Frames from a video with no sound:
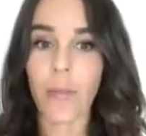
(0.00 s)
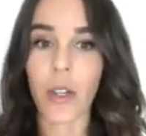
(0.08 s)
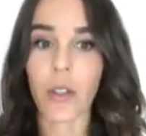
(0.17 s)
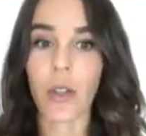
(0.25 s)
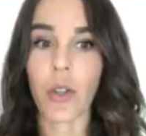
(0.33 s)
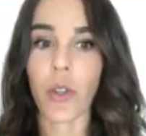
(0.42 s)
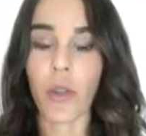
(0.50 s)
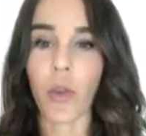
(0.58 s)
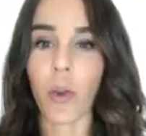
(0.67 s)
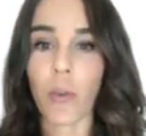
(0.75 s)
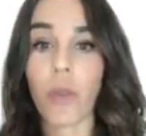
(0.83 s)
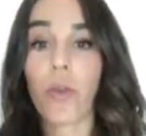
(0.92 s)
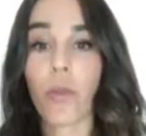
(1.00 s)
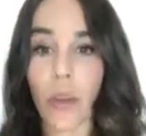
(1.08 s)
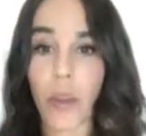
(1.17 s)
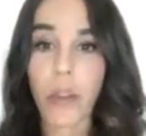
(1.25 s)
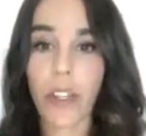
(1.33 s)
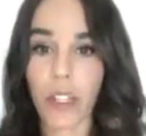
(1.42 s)
to move
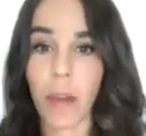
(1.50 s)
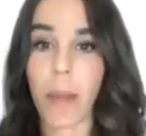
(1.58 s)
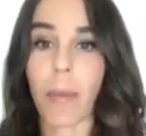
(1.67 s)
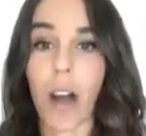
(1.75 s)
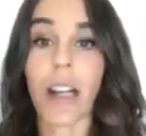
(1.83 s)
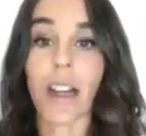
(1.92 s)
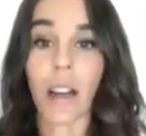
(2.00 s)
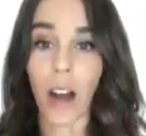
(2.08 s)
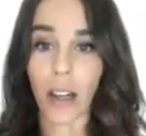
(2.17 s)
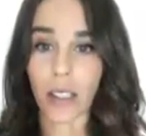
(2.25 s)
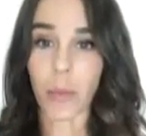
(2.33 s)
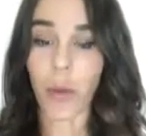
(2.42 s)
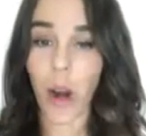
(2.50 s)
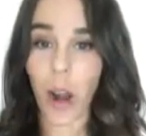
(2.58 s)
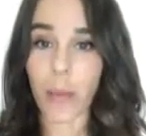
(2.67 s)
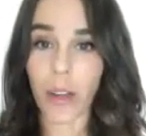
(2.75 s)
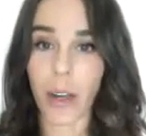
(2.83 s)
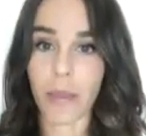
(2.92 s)
further into my body and cause
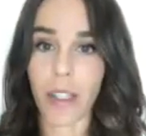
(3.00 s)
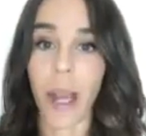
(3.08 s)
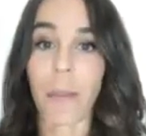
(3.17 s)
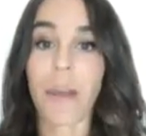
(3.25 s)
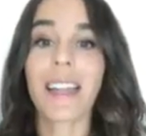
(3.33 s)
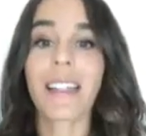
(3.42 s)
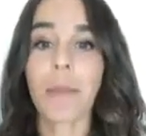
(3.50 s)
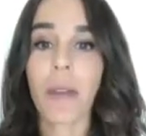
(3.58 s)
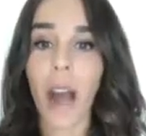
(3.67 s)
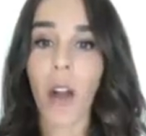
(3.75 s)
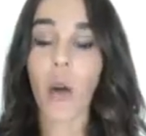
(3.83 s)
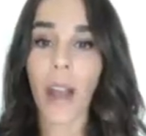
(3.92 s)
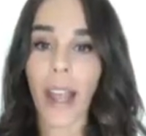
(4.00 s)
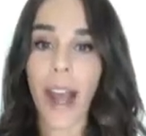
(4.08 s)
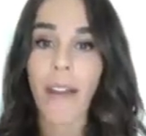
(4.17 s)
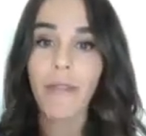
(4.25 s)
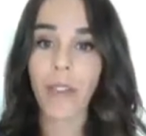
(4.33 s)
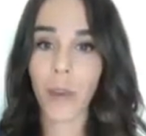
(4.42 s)
problems because I'm not going
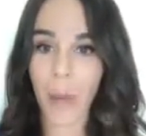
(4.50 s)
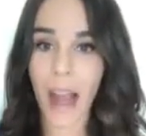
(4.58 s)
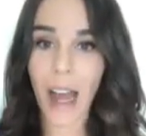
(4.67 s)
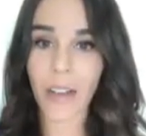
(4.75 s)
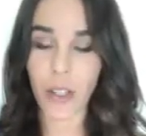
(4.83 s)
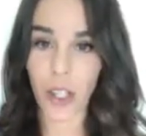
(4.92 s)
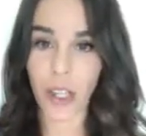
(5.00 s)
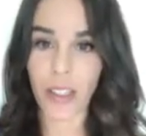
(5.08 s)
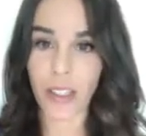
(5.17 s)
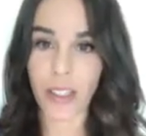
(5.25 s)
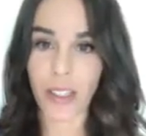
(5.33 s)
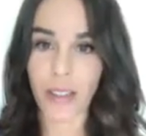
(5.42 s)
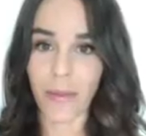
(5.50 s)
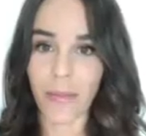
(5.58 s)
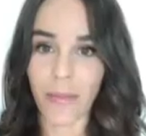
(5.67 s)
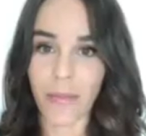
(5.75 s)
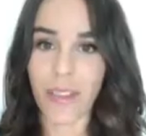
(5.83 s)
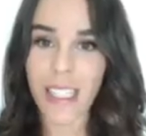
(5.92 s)
after the pathogens.
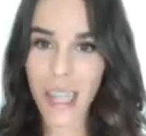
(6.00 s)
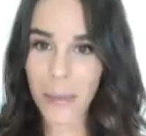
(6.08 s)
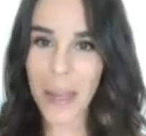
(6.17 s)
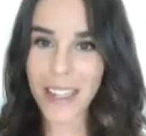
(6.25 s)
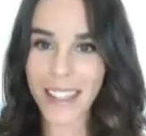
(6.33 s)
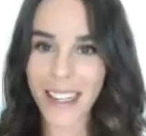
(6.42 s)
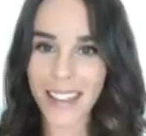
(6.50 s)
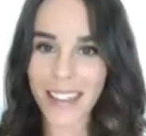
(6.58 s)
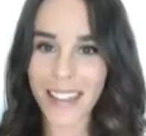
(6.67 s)
Does that make sense?